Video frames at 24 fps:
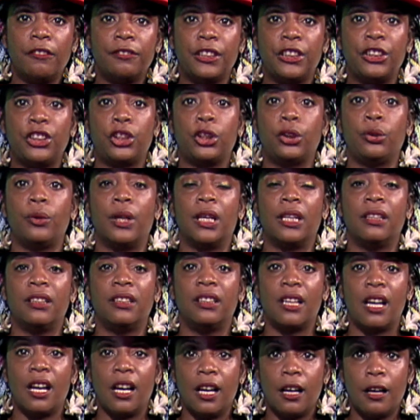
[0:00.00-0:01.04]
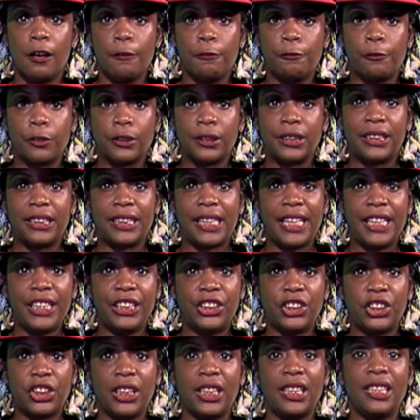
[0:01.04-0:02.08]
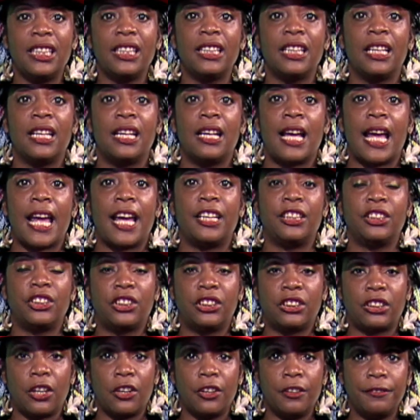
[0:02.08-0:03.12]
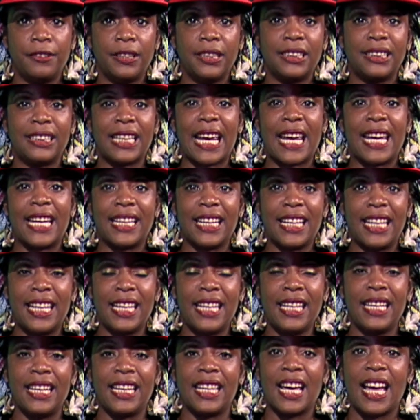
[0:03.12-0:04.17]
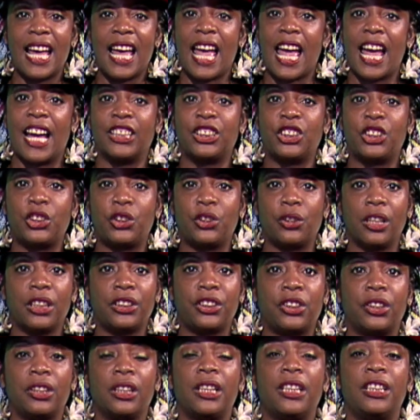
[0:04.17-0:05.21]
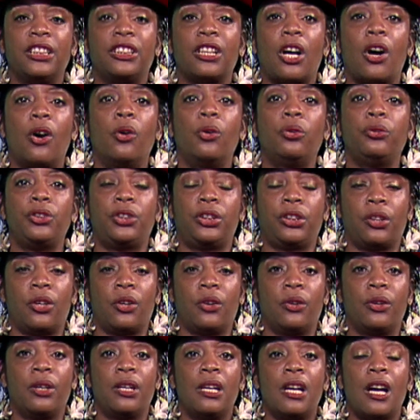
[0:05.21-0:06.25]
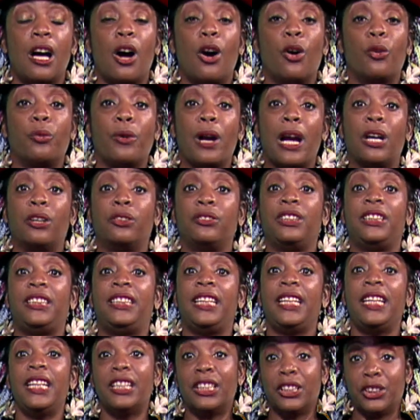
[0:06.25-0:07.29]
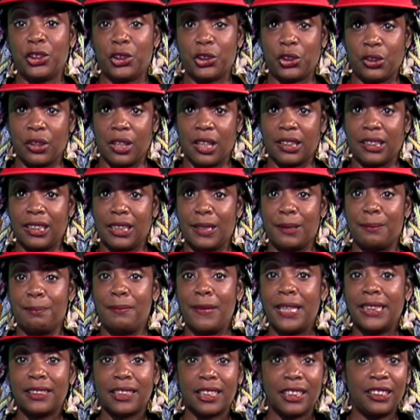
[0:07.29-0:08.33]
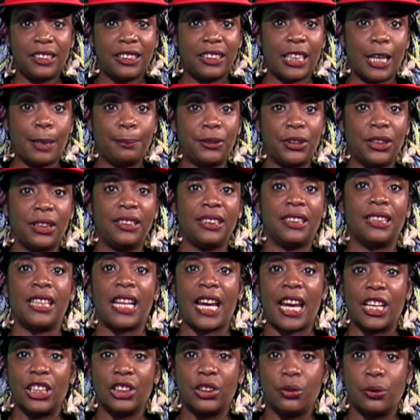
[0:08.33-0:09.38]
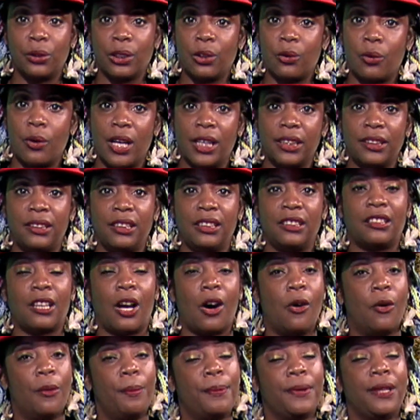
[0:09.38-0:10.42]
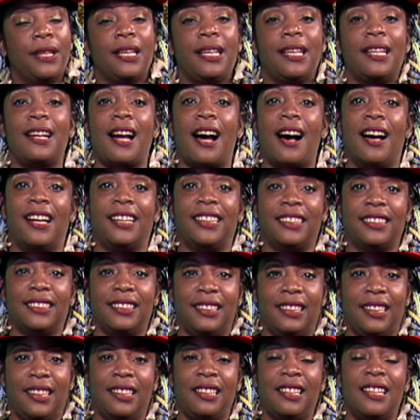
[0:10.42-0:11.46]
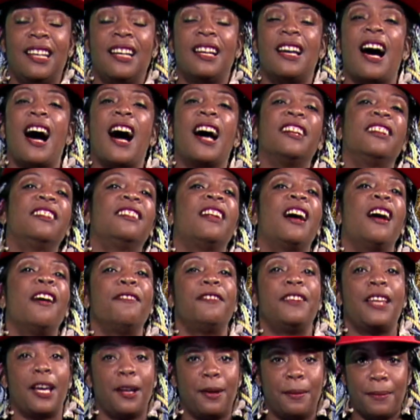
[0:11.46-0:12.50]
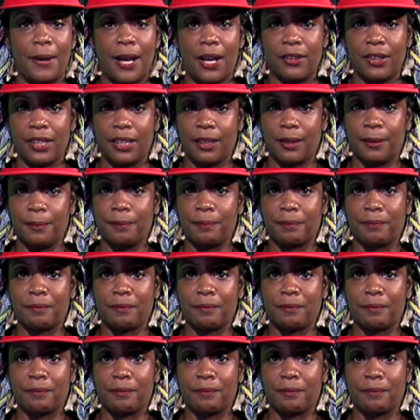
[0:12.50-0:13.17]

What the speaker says: into a love for teaching and service, and he has structured his own show around deconstructing misconceptions and answering questions openly and honestly. I love that about him.